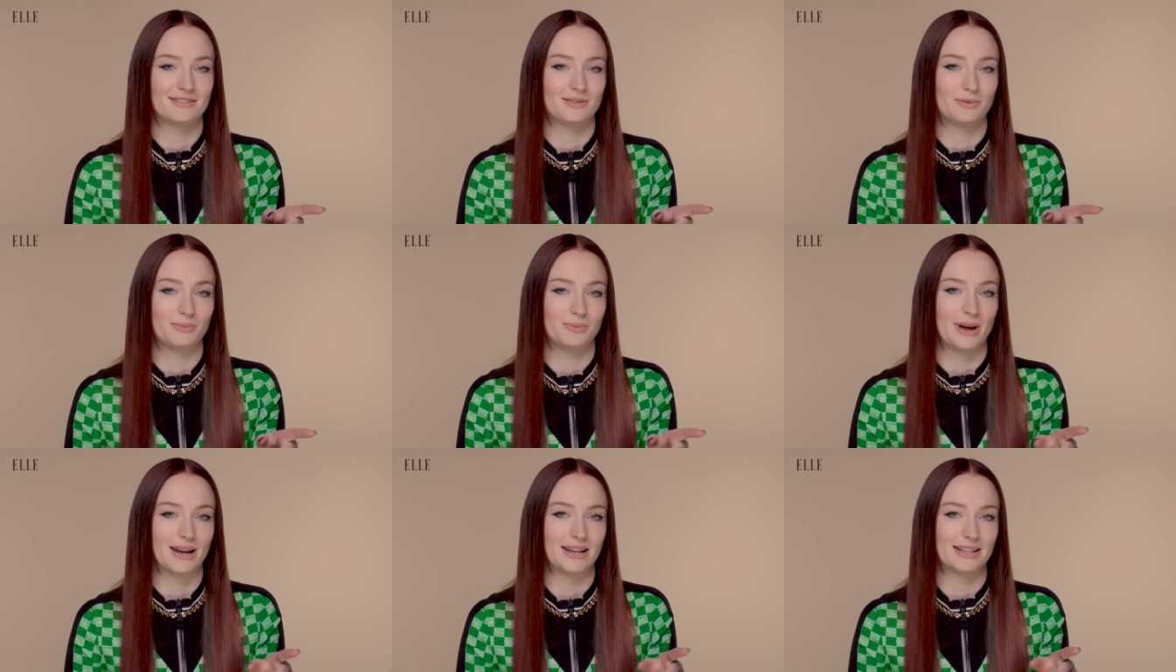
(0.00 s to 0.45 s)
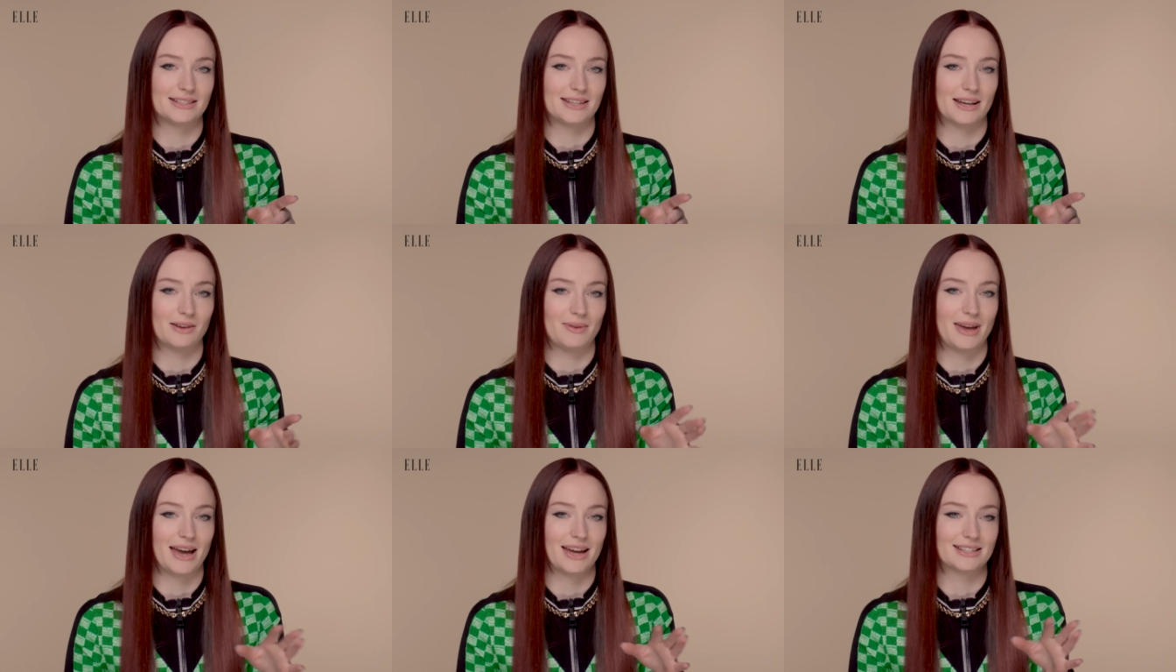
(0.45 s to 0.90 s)
wedding
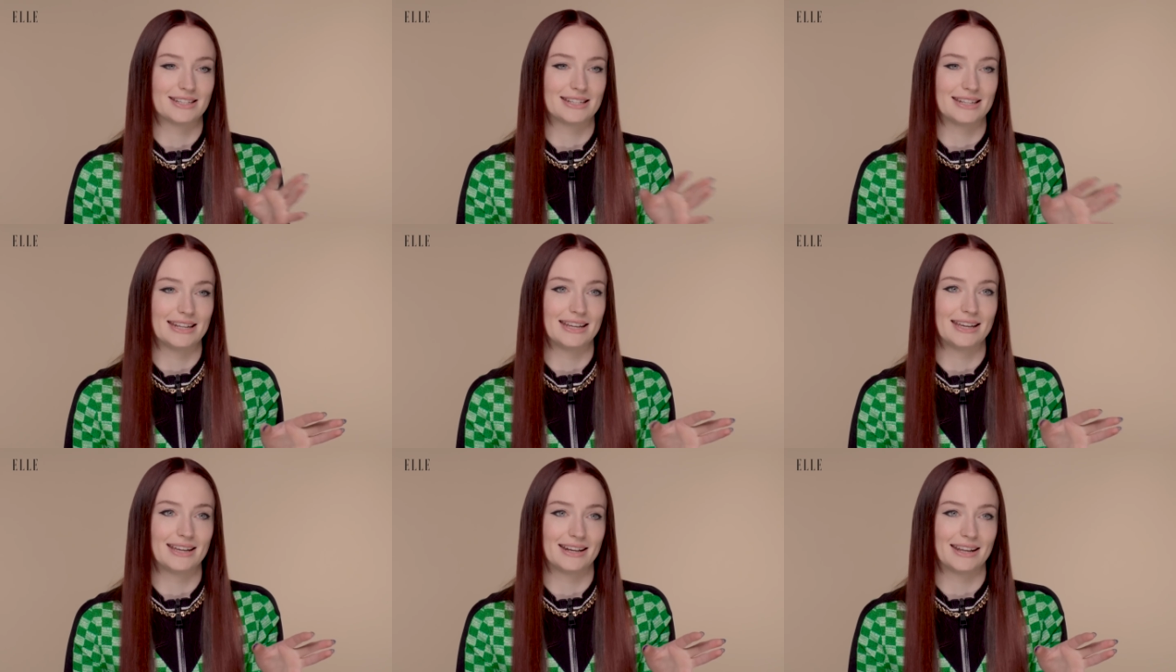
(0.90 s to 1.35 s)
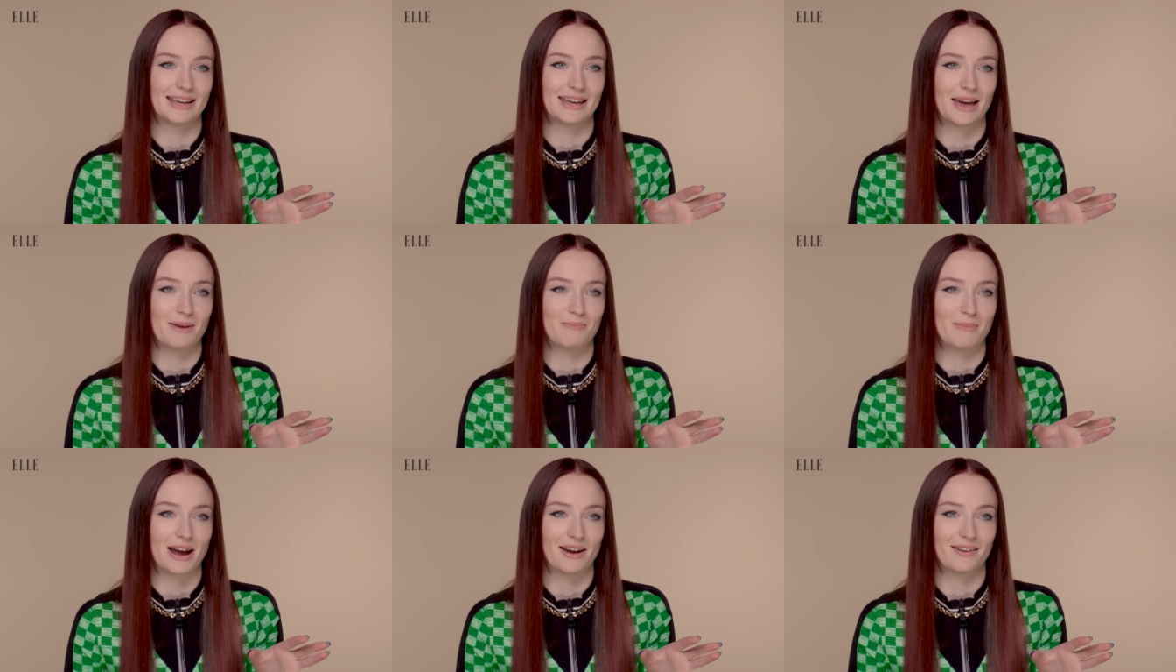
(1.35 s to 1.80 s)
day, we had to legally
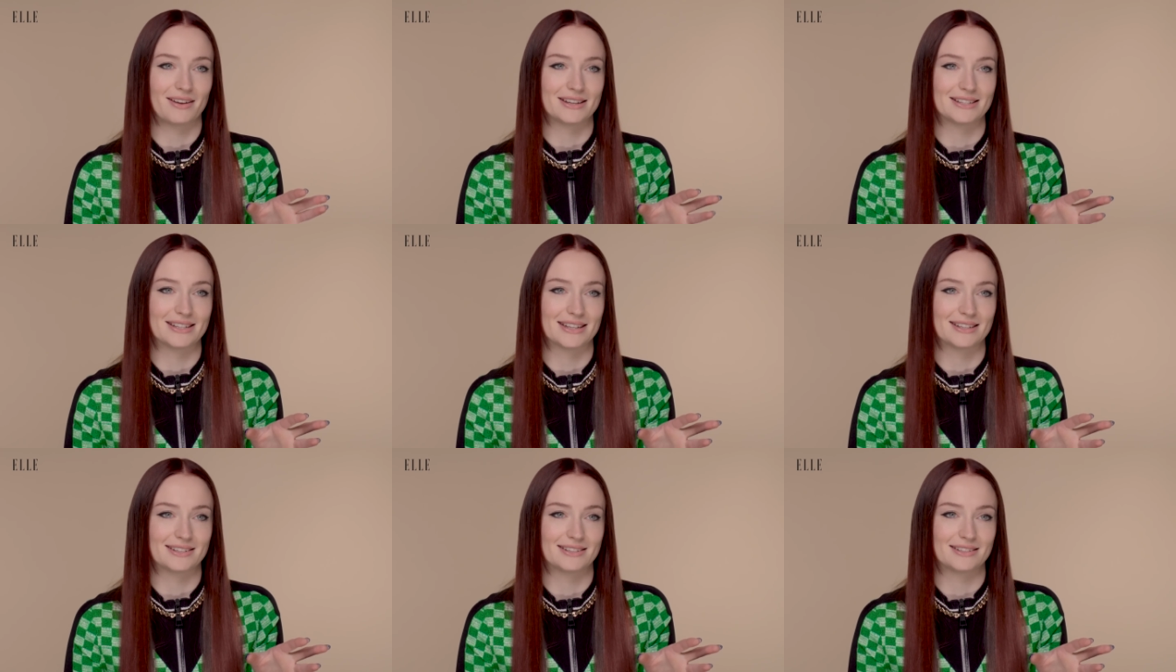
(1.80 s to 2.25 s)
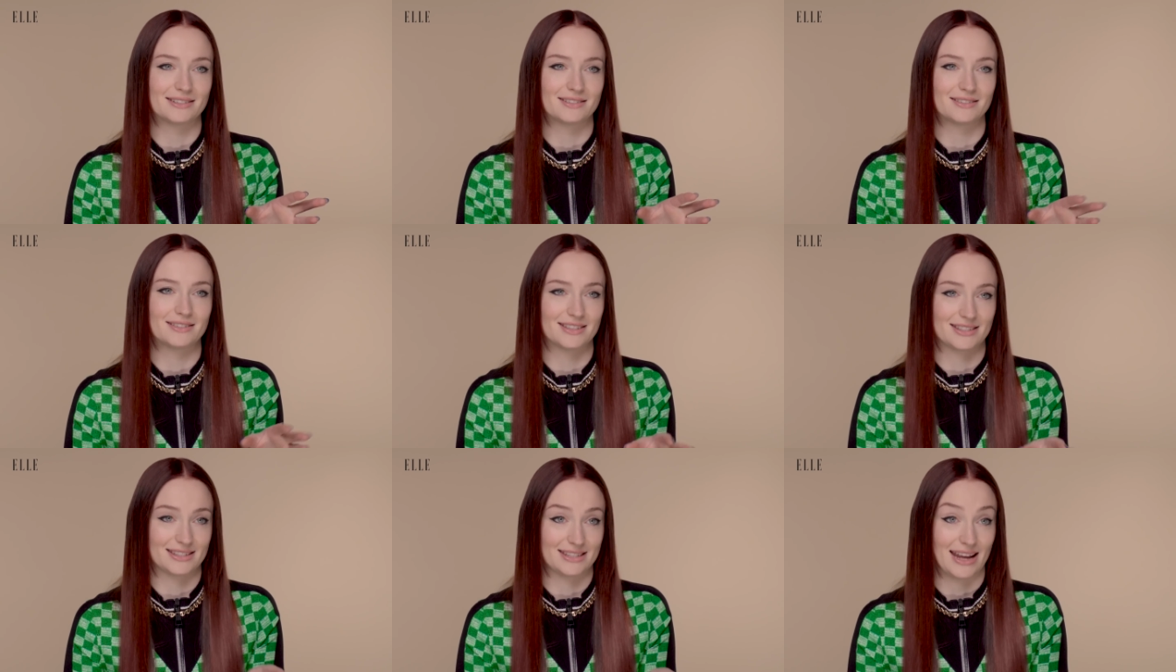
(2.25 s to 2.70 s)
get married in
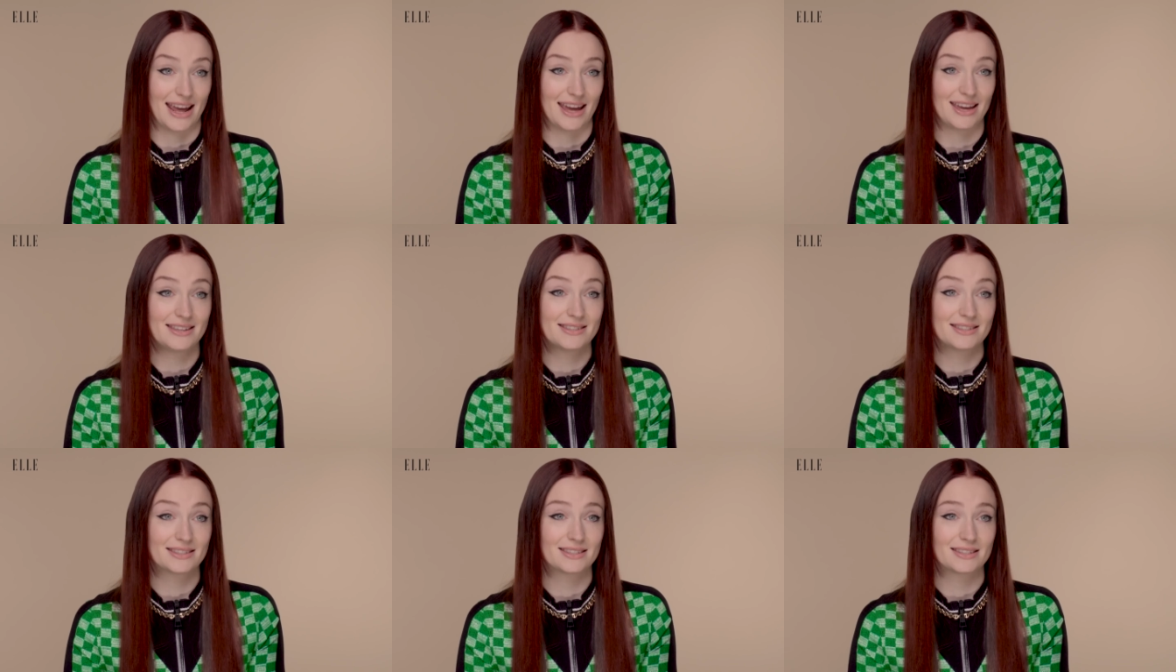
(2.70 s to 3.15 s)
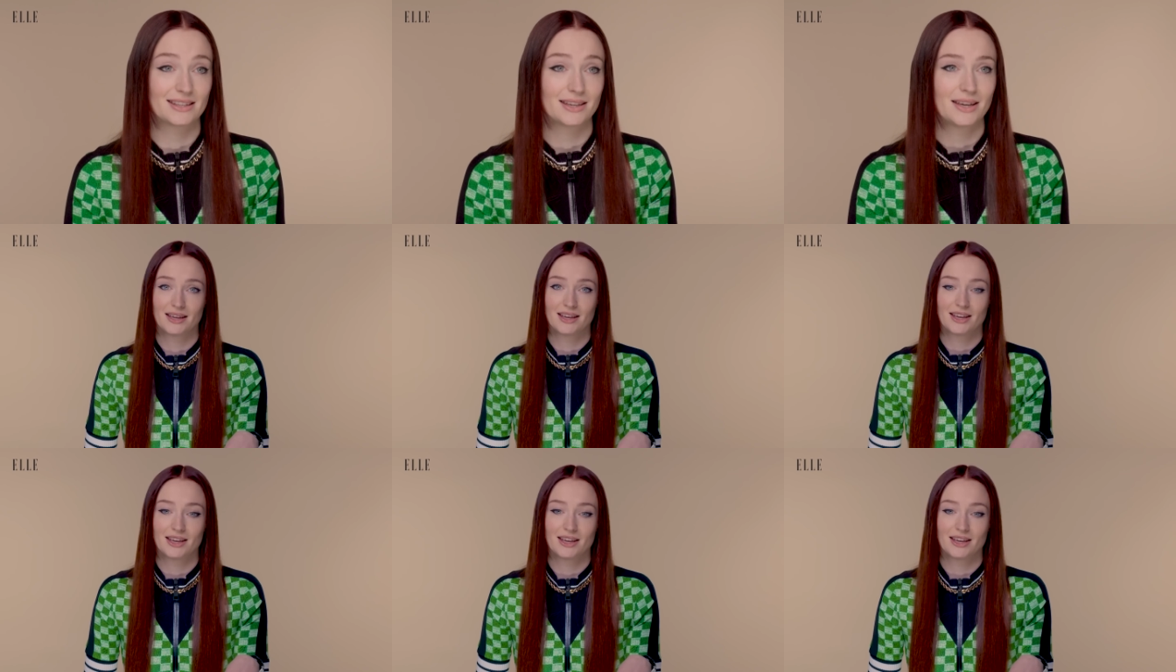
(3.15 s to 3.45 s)
the States.